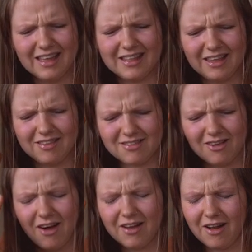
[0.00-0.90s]
the
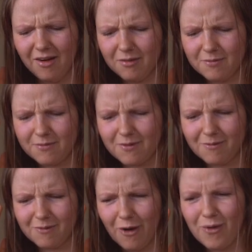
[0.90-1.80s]
thought
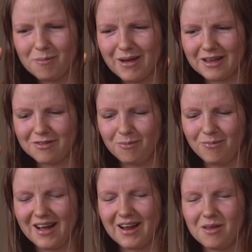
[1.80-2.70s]
of going back to
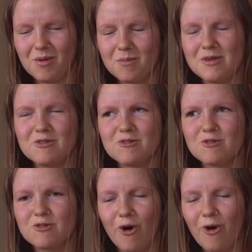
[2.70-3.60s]
bali made me
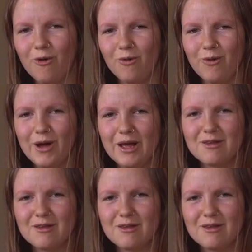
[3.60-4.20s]
so